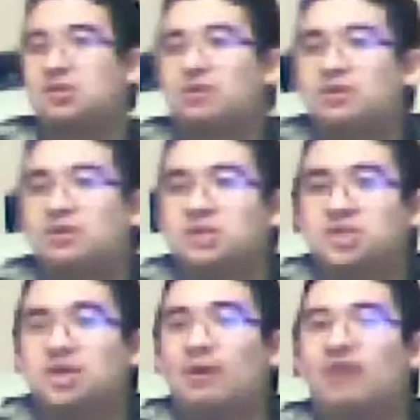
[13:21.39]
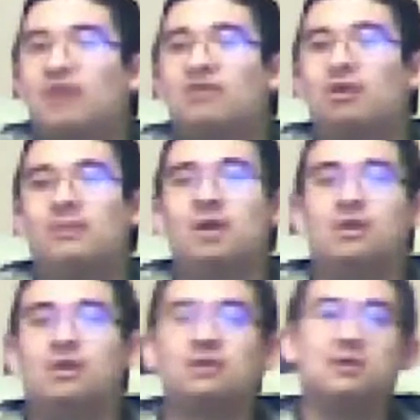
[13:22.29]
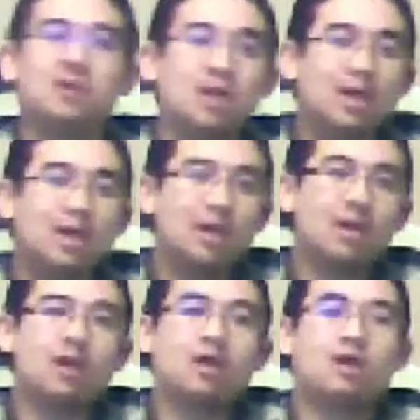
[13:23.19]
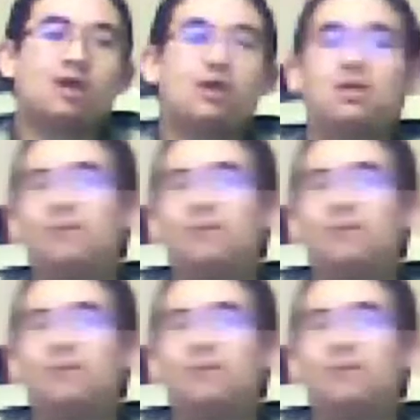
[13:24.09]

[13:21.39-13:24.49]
generally just how I feel about it. Uh,